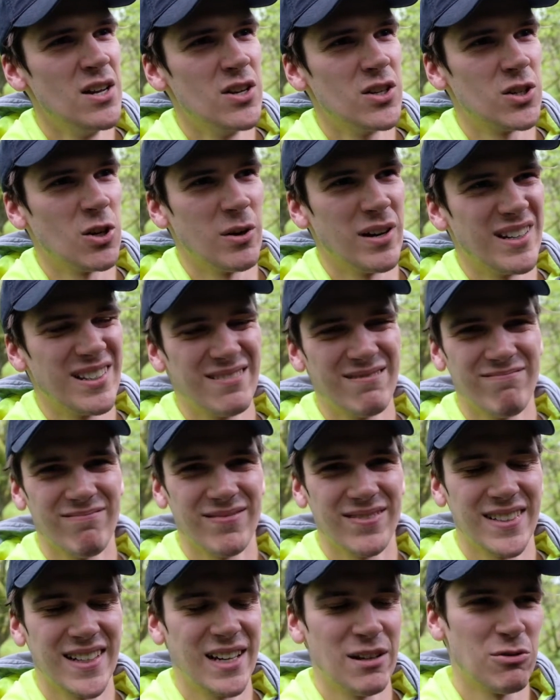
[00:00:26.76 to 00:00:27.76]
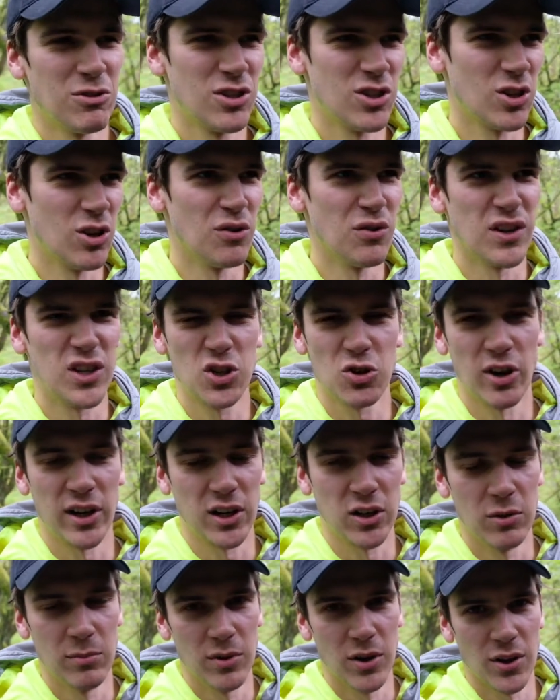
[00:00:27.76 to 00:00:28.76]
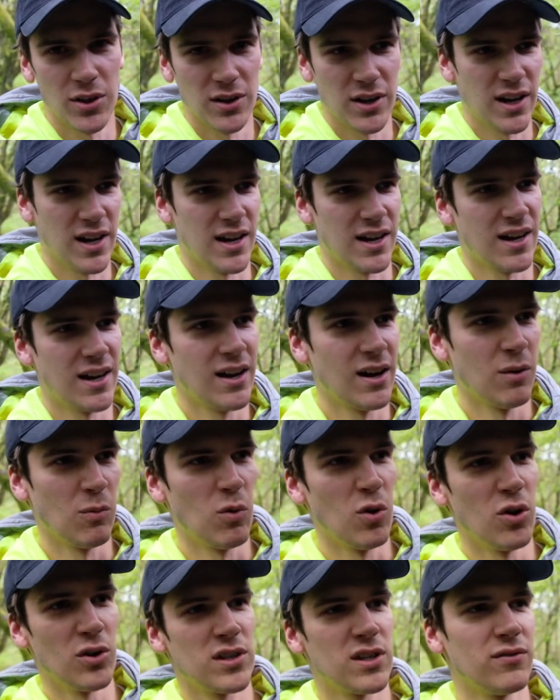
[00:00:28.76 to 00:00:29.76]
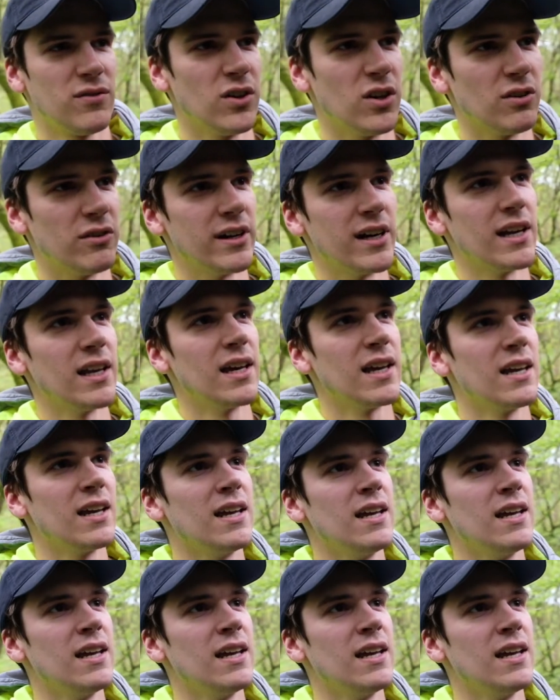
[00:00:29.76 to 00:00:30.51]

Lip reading: so it was sort of a trickle more than a waterfall really.